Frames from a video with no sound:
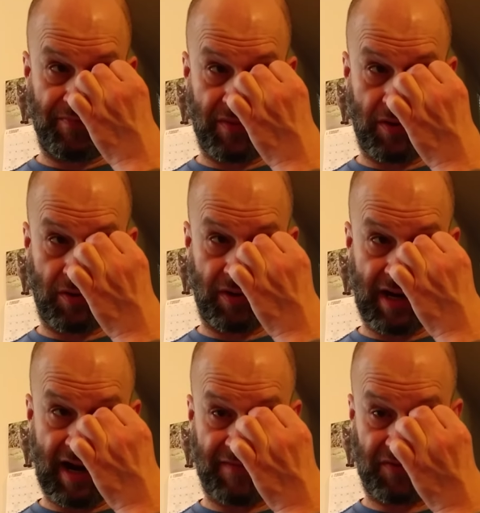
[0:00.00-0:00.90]
you're going to
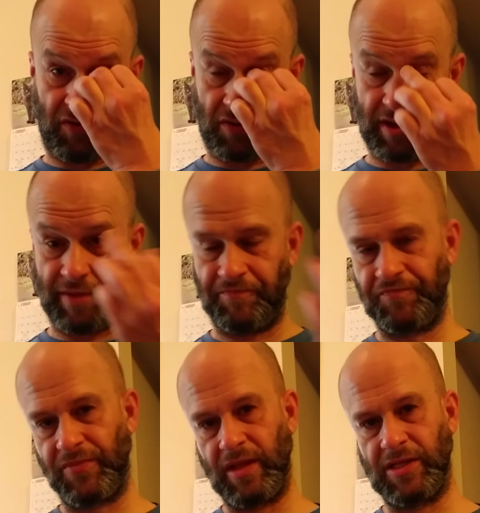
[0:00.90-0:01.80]
have to look
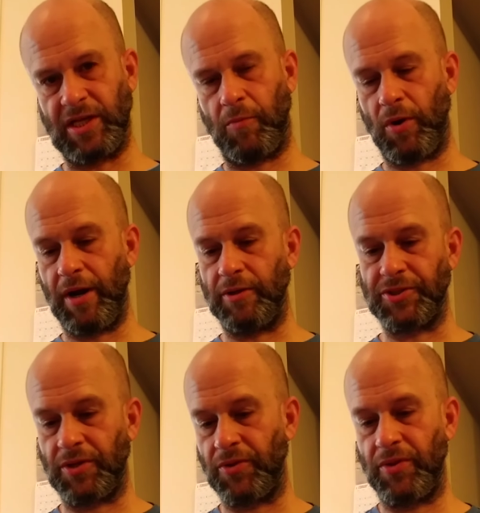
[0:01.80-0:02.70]
somewhere else
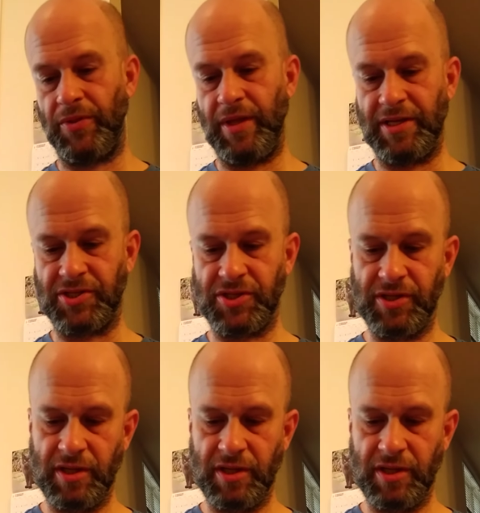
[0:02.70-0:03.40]
other than this.